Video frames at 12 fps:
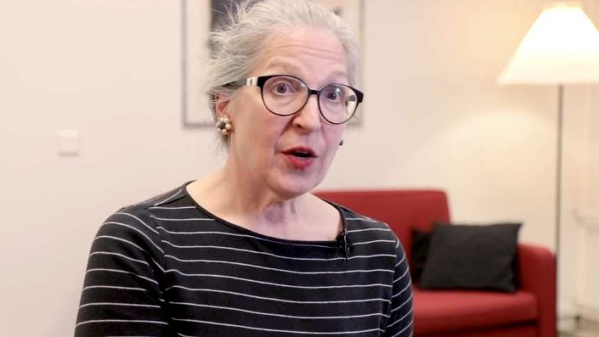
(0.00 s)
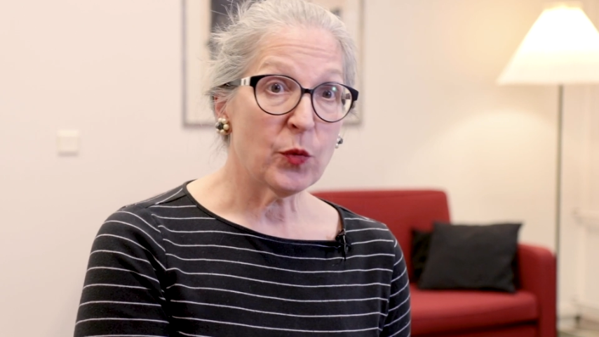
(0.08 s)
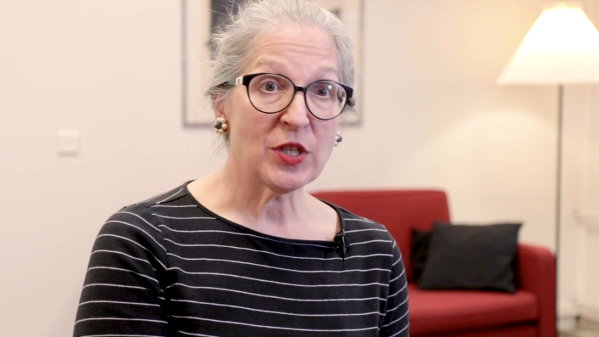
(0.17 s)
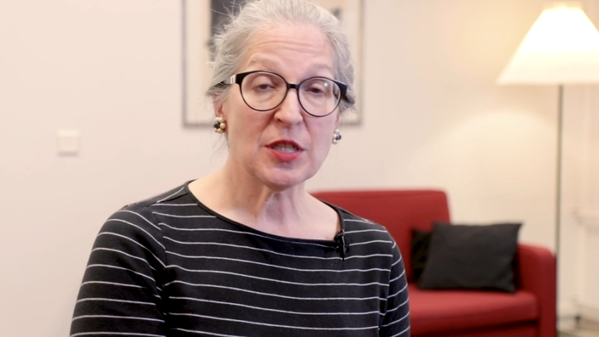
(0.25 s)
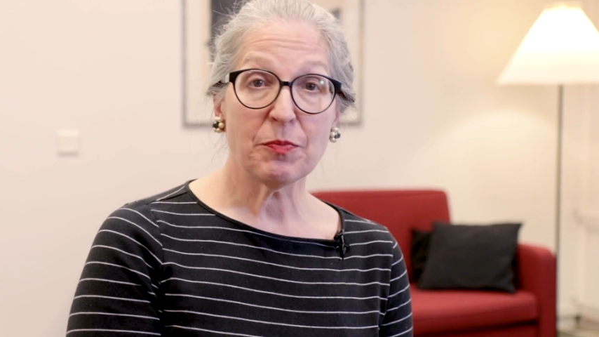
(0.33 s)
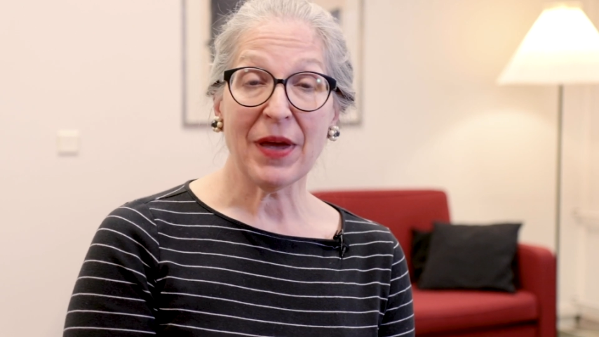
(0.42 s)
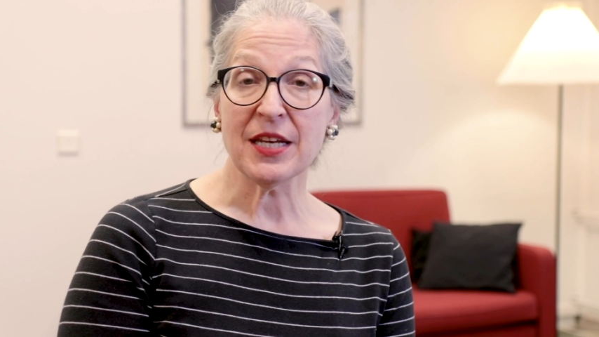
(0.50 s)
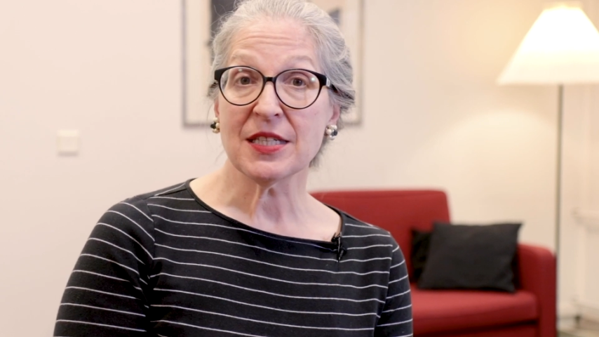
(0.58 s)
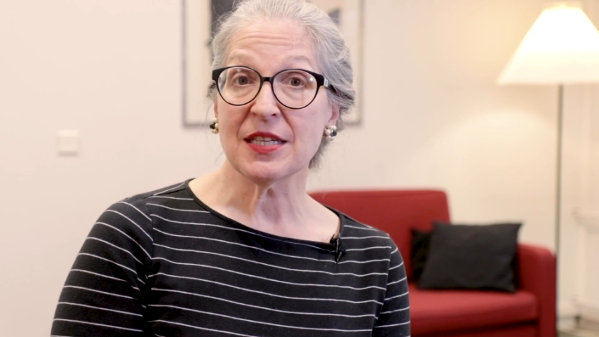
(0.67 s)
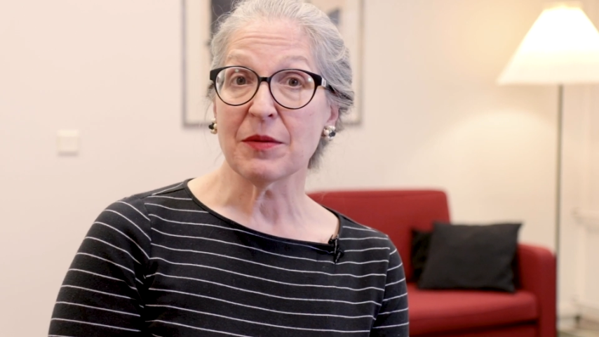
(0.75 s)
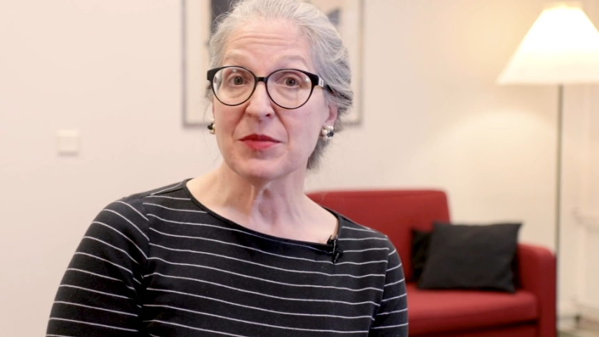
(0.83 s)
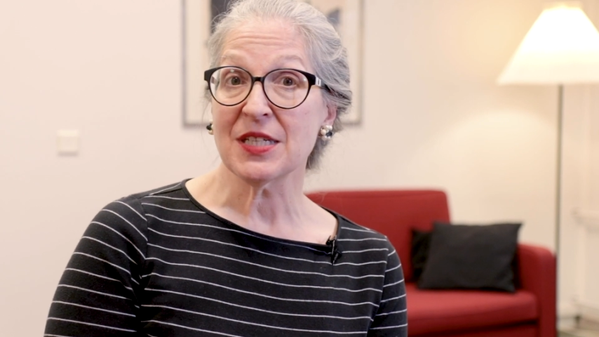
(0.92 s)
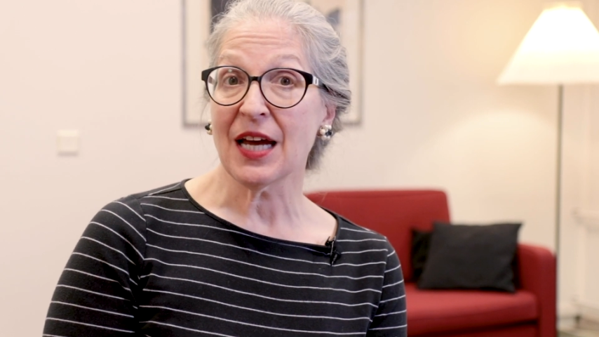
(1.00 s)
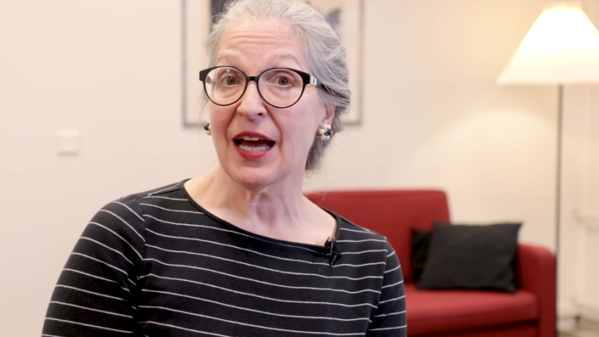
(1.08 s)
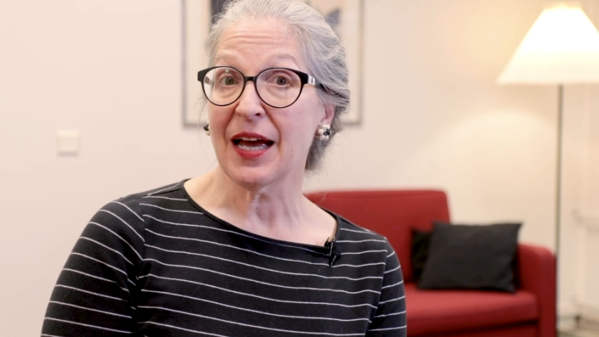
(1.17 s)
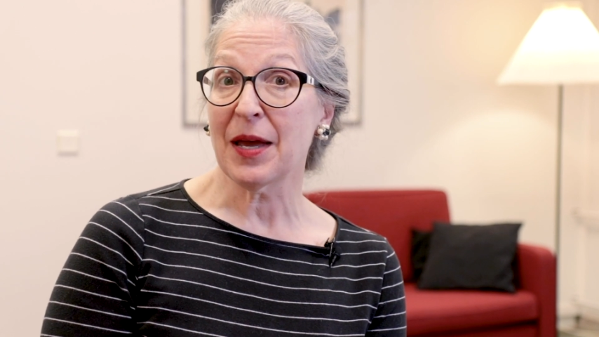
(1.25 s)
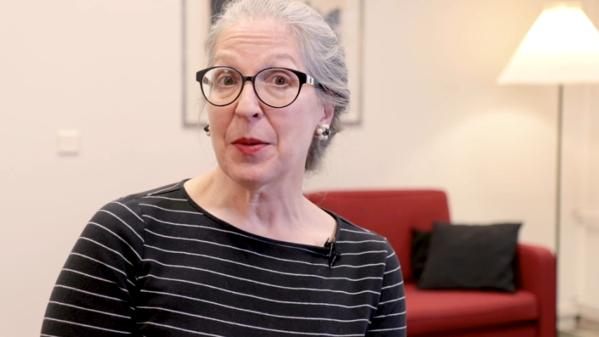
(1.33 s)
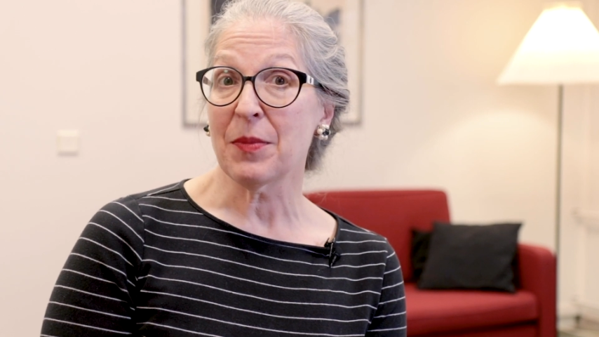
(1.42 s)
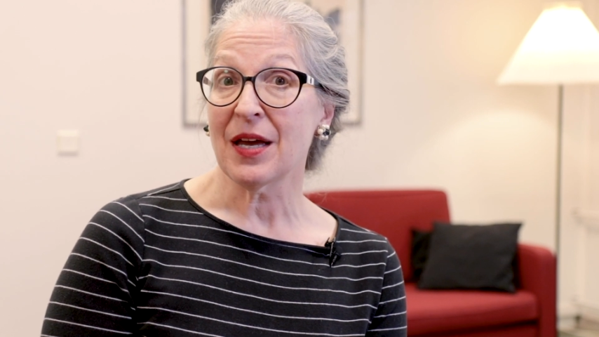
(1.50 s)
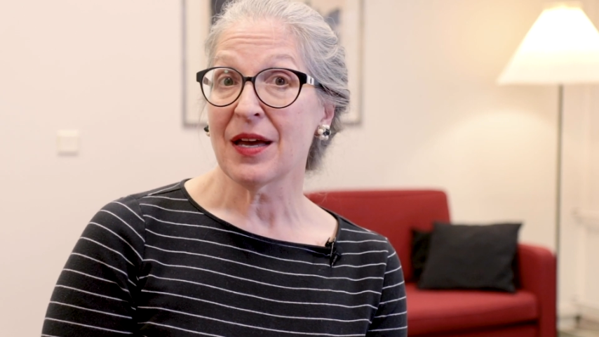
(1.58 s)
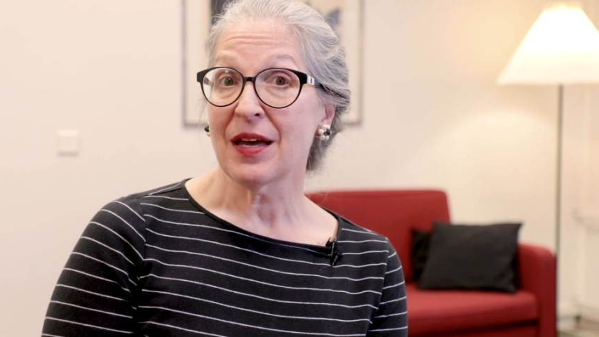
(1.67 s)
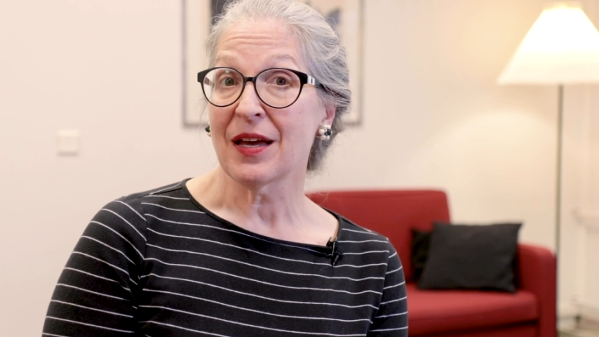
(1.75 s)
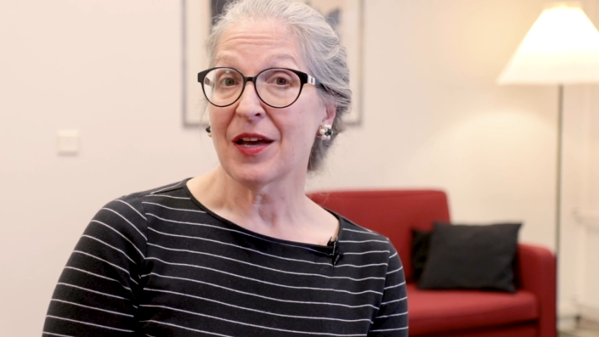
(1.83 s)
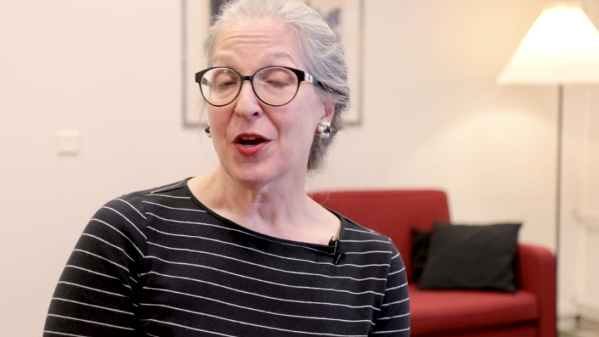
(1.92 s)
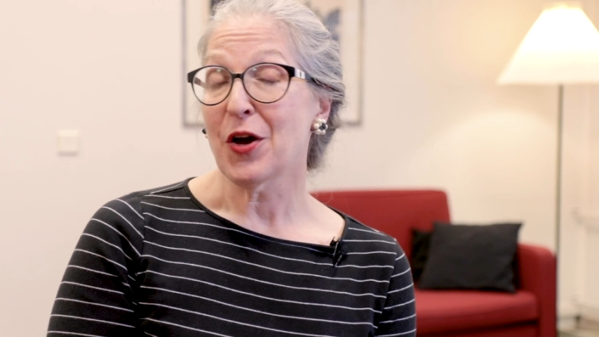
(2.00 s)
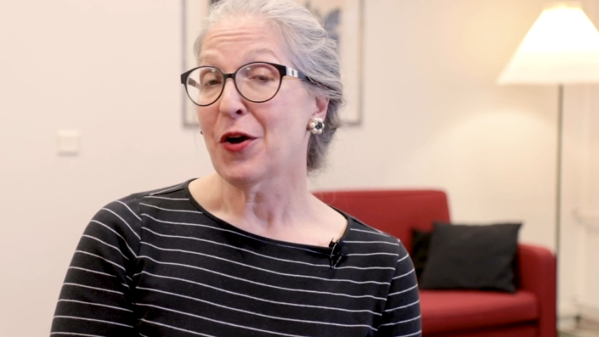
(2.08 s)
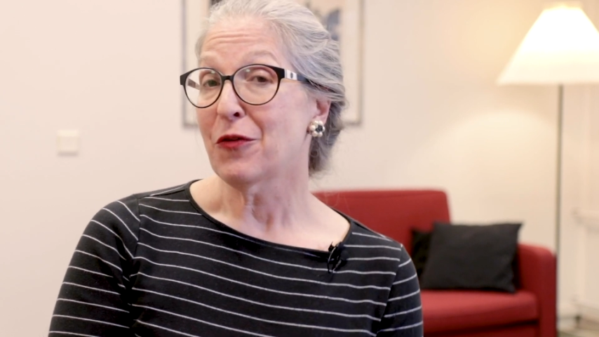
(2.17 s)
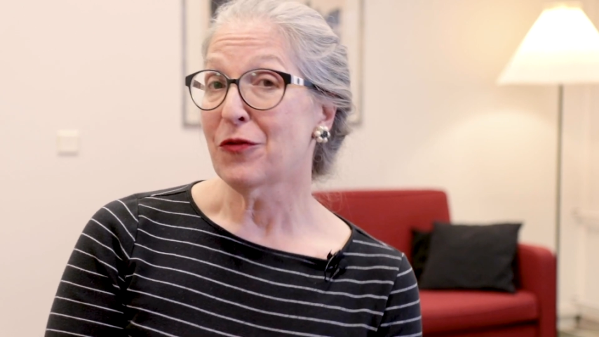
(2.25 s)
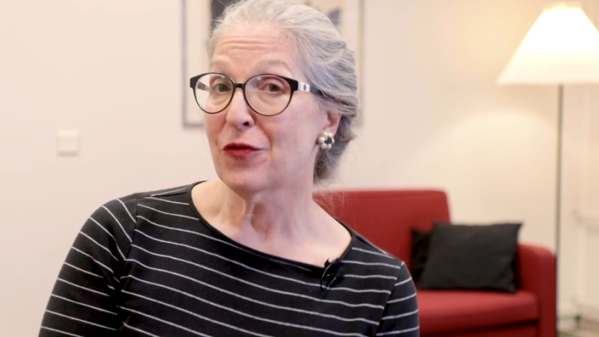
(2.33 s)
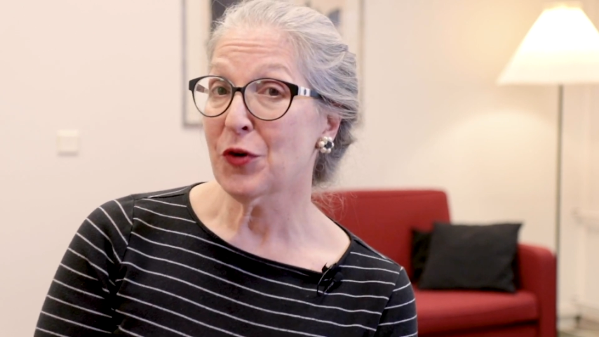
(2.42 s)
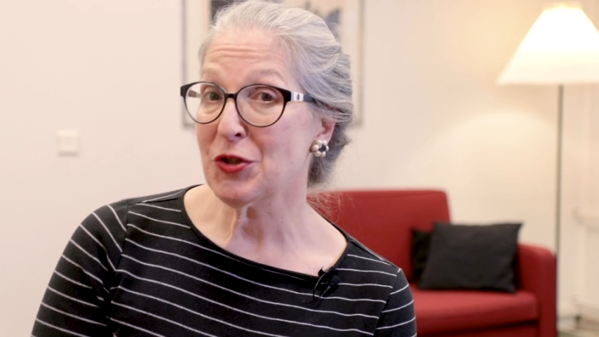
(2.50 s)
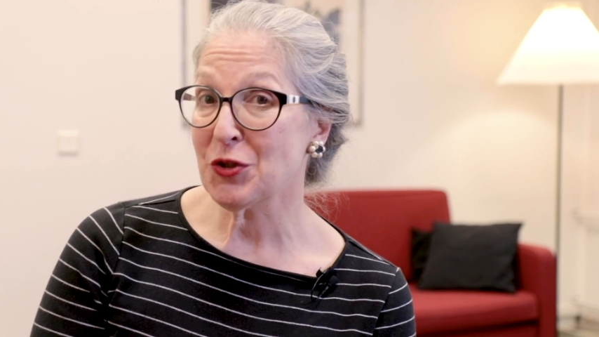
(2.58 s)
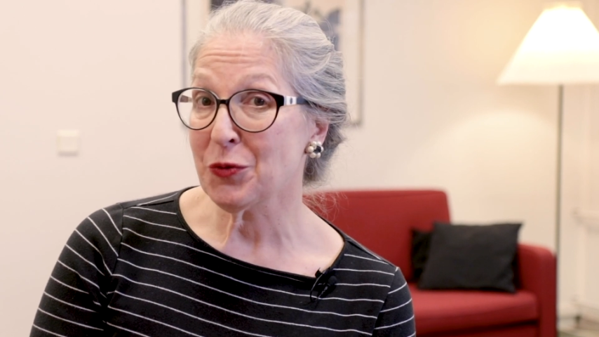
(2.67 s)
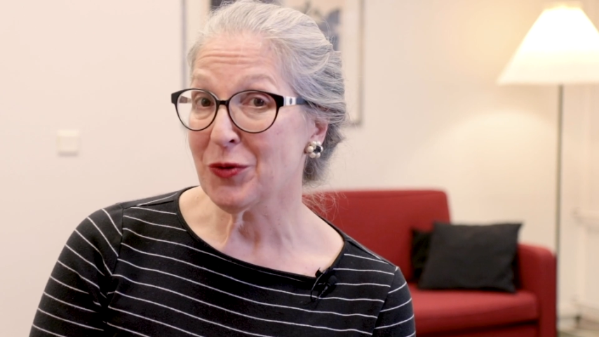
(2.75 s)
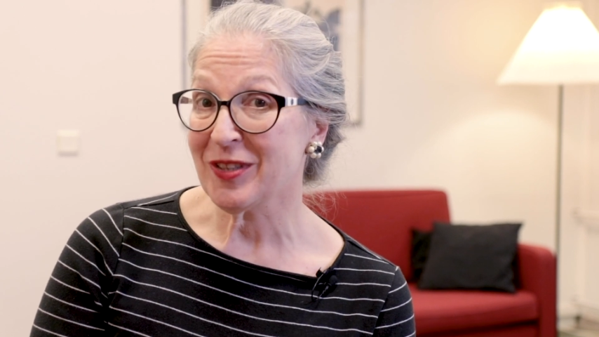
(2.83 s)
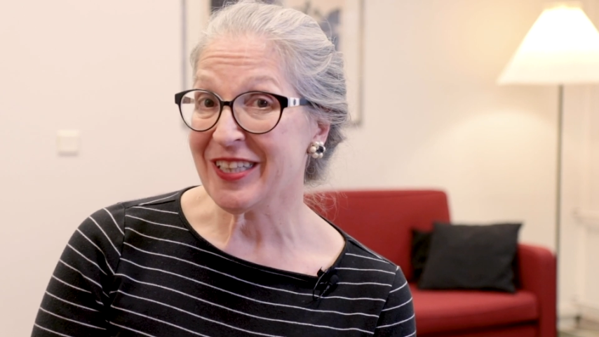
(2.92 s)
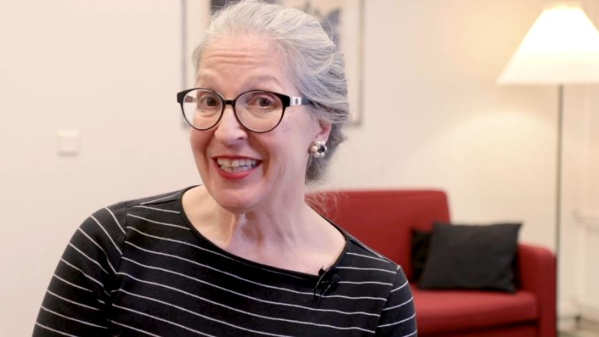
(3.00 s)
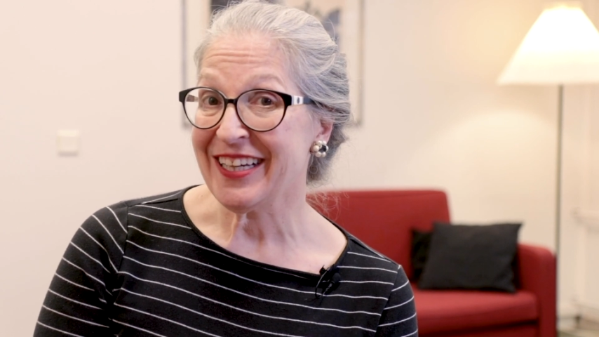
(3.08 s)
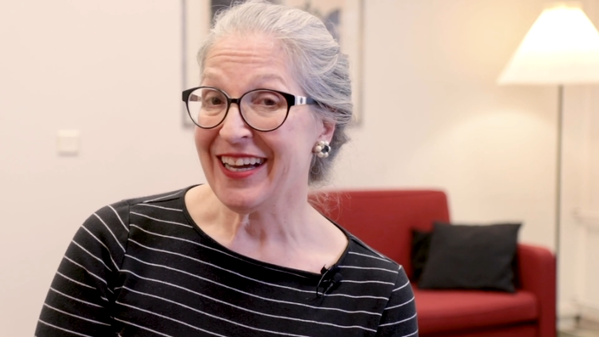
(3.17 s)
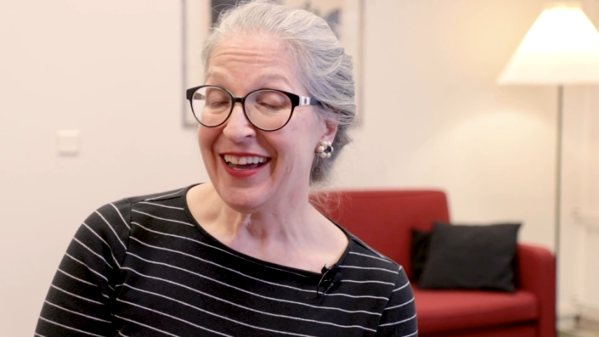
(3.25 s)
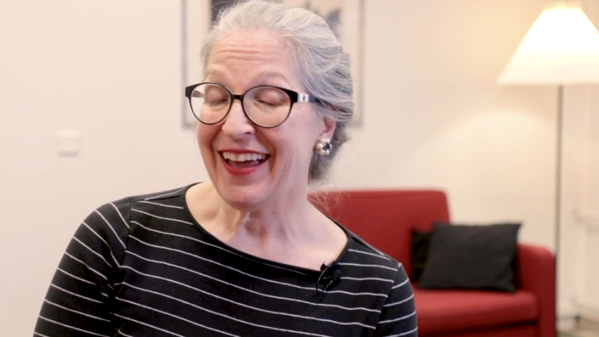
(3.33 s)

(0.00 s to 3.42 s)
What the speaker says: We spend some time virtually